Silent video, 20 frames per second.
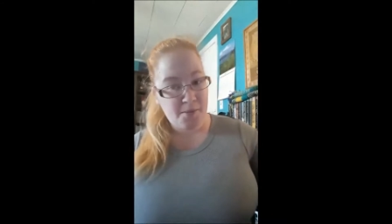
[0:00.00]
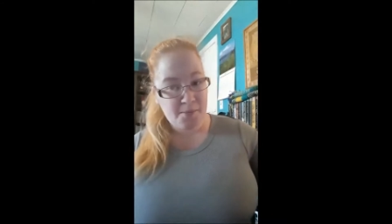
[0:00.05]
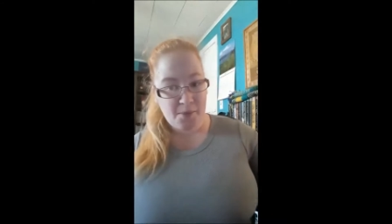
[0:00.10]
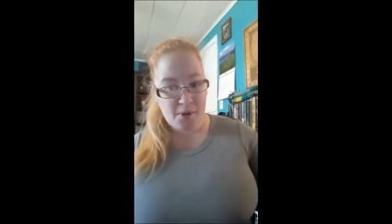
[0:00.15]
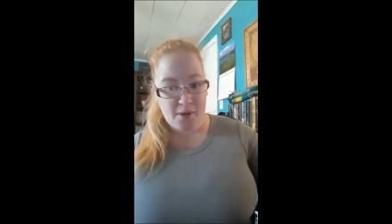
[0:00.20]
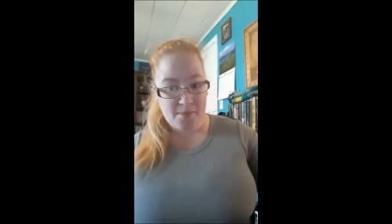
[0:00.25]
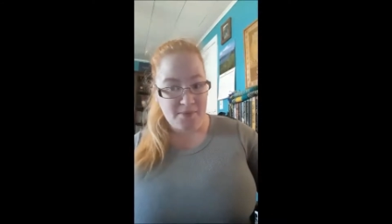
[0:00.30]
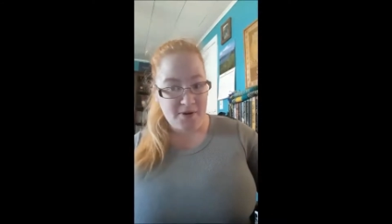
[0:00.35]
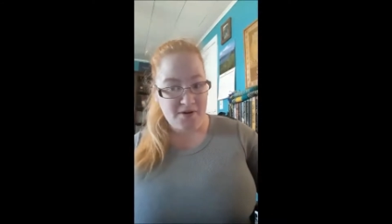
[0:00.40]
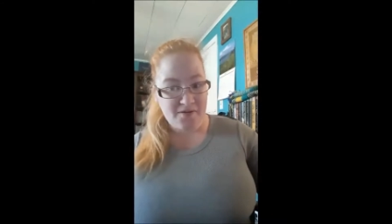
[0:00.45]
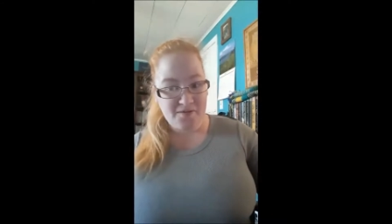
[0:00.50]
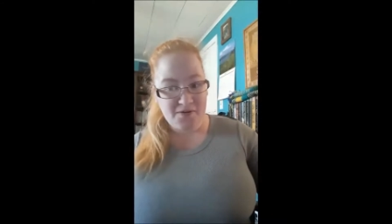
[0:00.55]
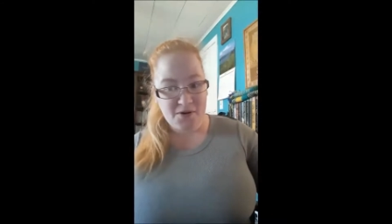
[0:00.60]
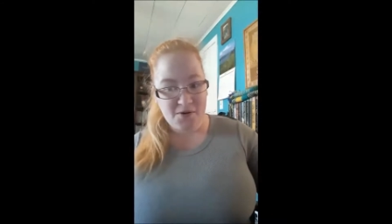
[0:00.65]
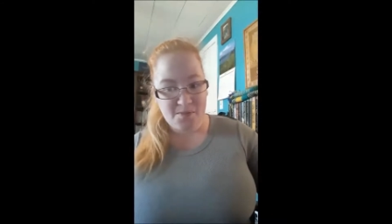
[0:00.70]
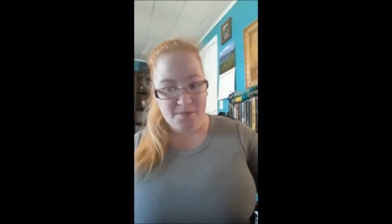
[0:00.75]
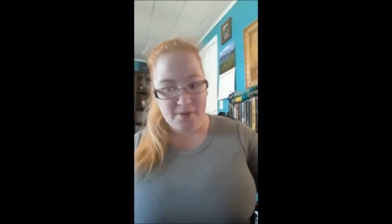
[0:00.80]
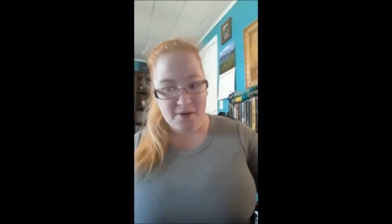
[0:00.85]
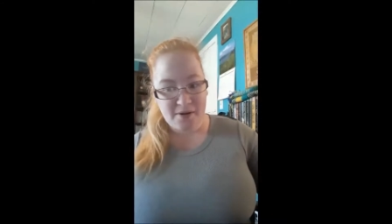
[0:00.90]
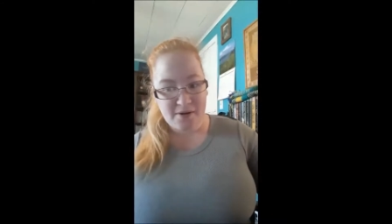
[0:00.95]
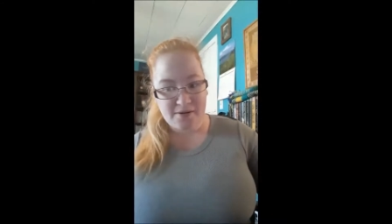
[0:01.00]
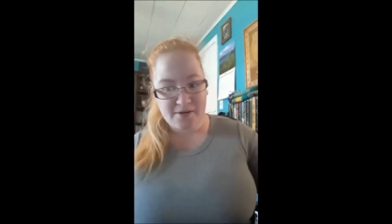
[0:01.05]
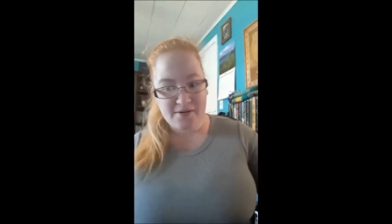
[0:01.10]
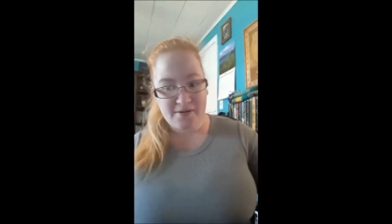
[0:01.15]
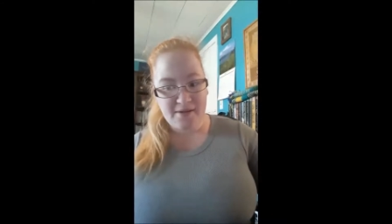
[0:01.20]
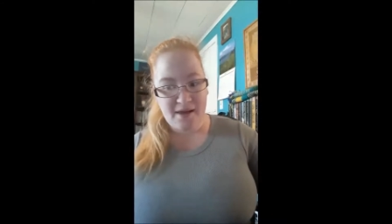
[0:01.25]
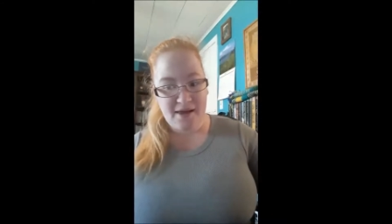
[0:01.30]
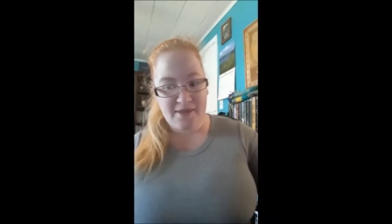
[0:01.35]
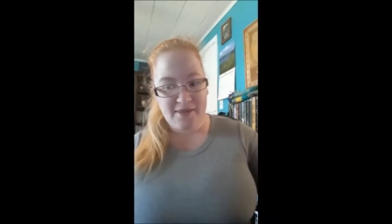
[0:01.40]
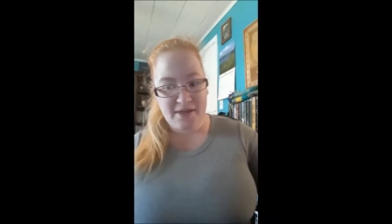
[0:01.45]
bought me a few
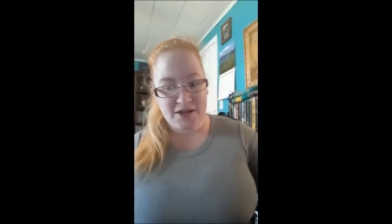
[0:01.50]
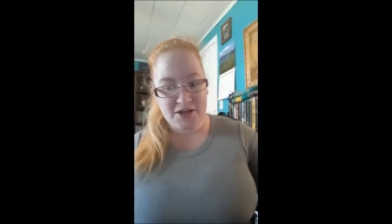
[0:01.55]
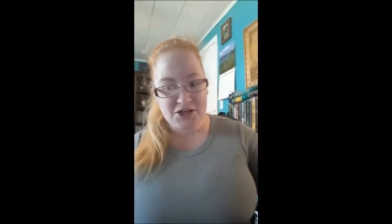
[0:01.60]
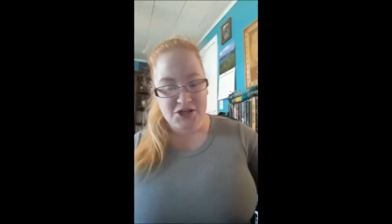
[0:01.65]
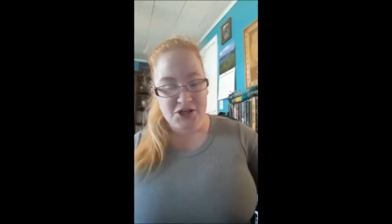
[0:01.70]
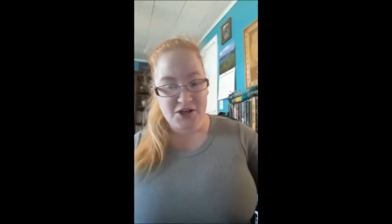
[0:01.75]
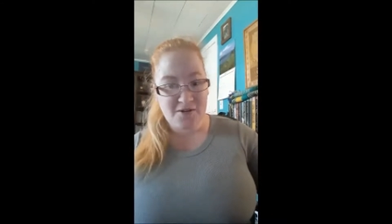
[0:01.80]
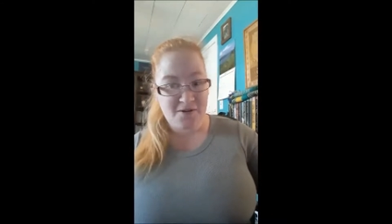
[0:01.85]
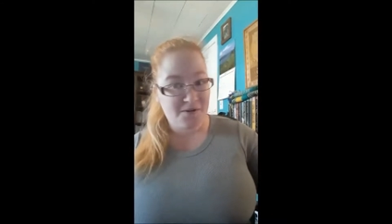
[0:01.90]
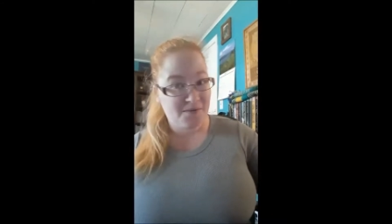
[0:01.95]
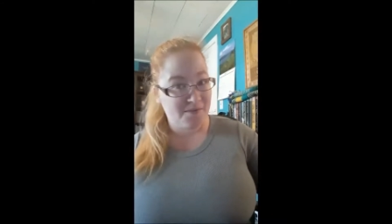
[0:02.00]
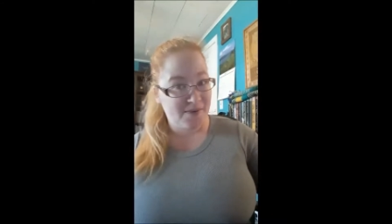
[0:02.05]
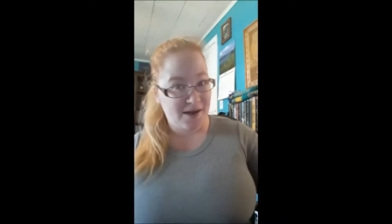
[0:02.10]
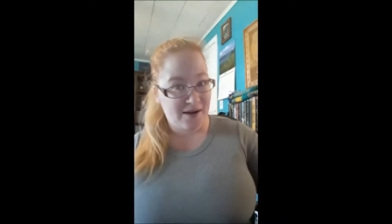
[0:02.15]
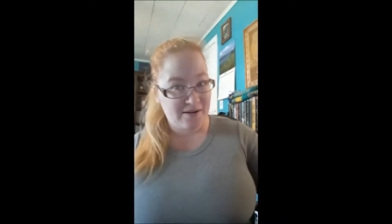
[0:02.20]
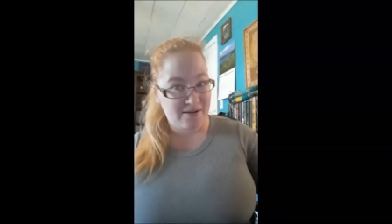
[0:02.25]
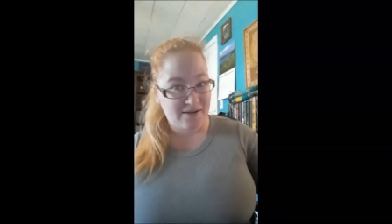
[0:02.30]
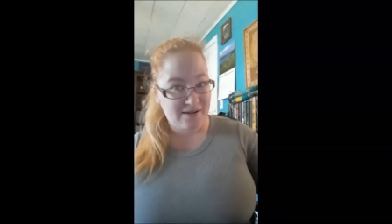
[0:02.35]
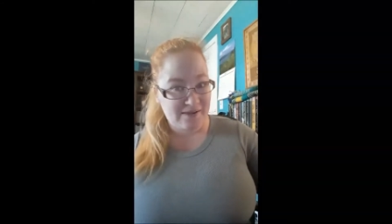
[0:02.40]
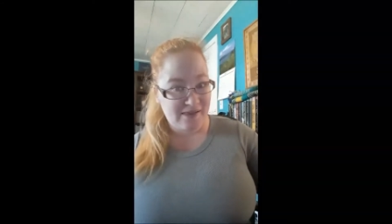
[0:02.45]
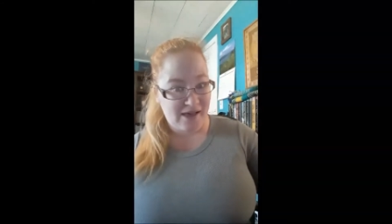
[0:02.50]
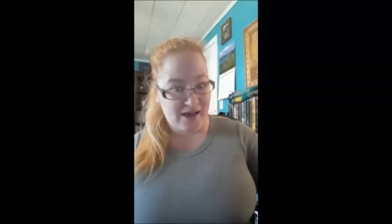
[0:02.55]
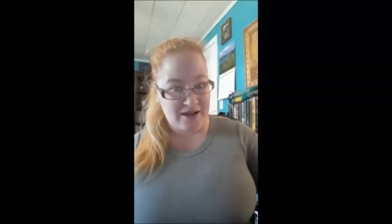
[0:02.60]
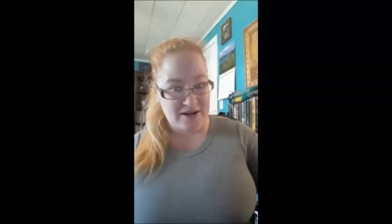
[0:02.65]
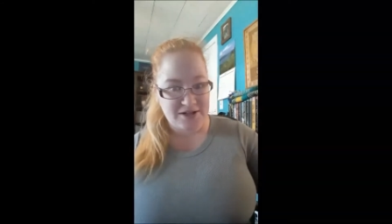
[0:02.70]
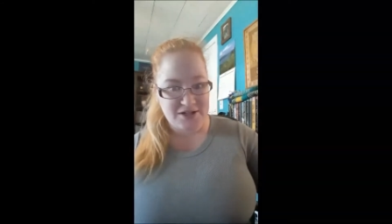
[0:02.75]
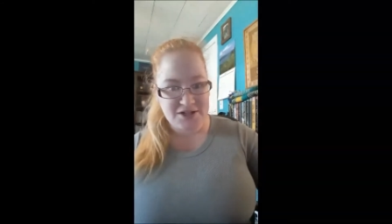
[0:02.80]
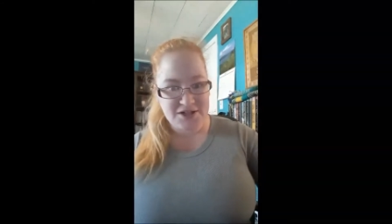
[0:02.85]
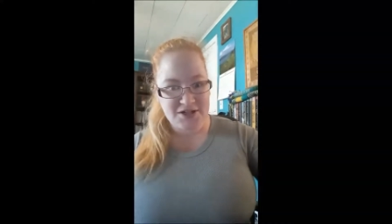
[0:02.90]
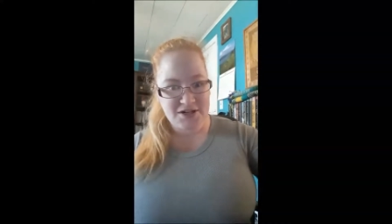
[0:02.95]
books, and then she took me out to
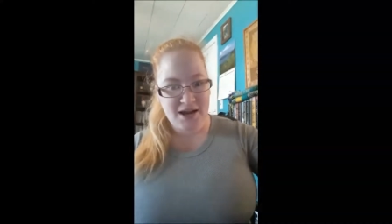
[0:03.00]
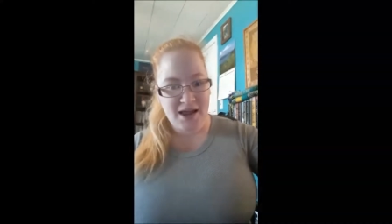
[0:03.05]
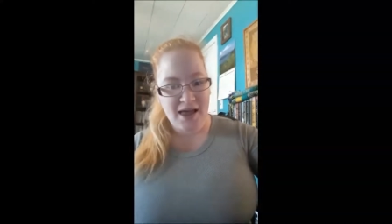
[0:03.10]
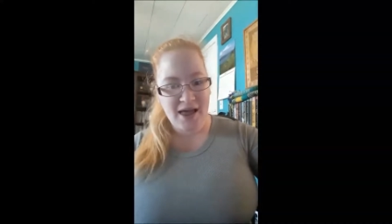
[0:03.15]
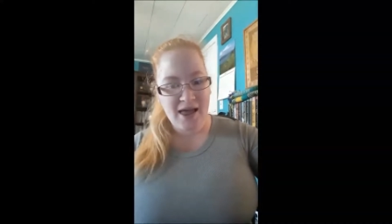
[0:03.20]
lunch.